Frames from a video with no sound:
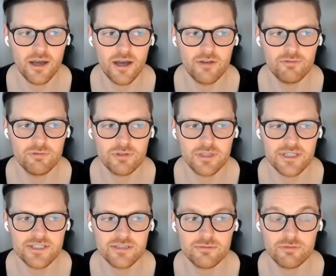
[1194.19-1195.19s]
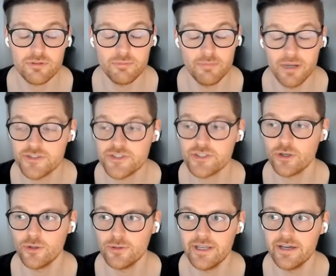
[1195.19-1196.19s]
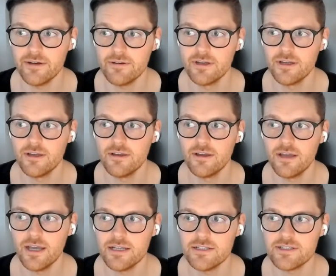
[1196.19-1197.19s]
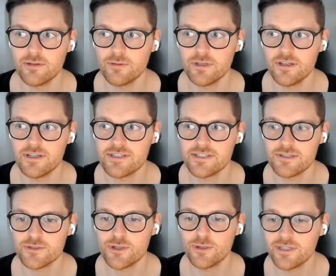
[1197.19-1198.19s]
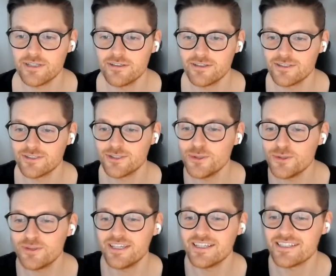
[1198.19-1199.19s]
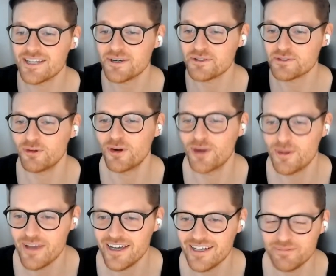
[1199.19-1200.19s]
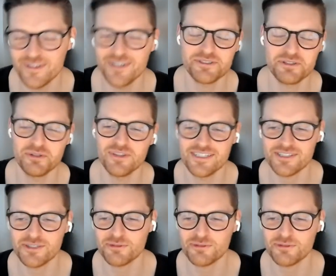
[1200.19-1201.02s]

I've released it months ago now, and I realized there was only 2 things that I was wrong about, but not 2 things I was wrong